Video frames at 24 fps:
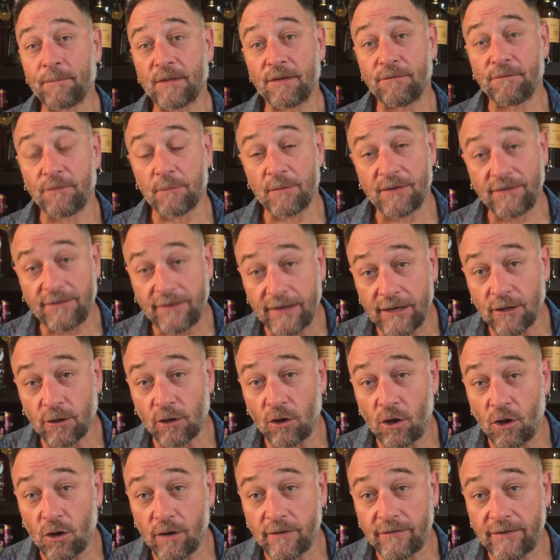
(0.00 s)
from a single
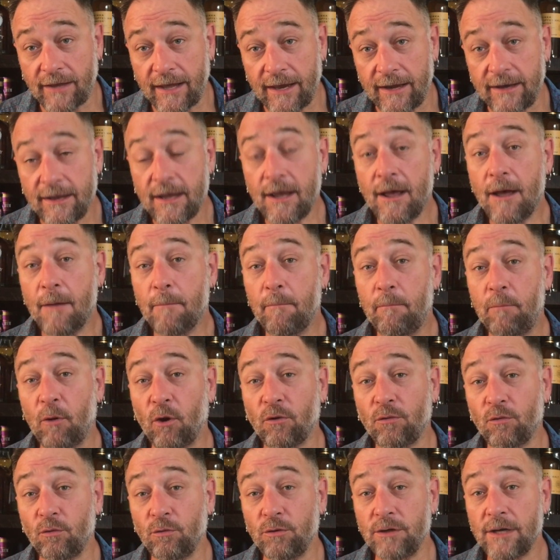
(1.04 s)
hogshead,
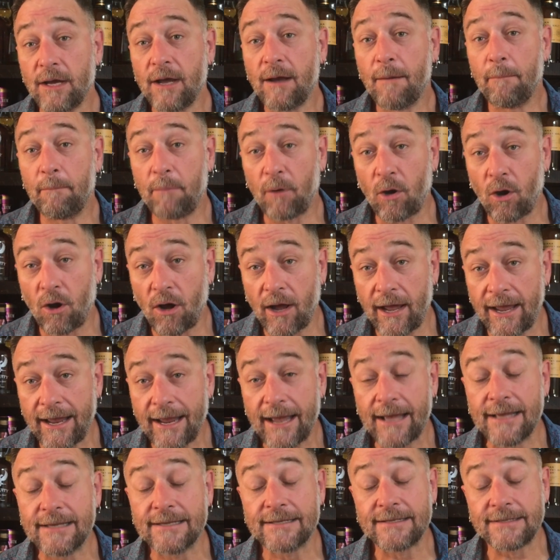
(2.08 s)
bottled by
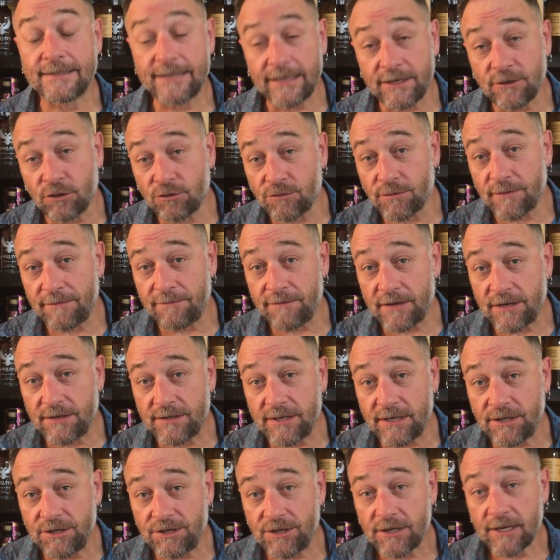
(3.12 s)
Signatory
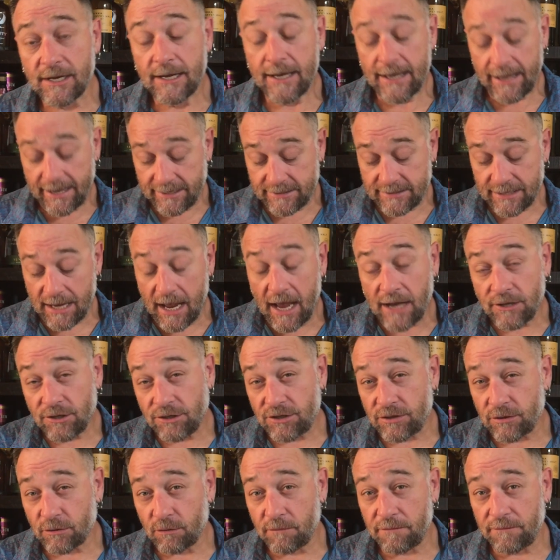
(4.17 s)
Vintage. It's
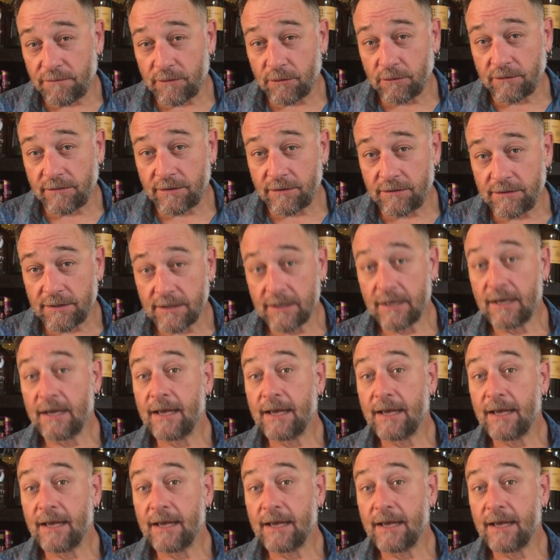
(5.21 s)
unchill filtered.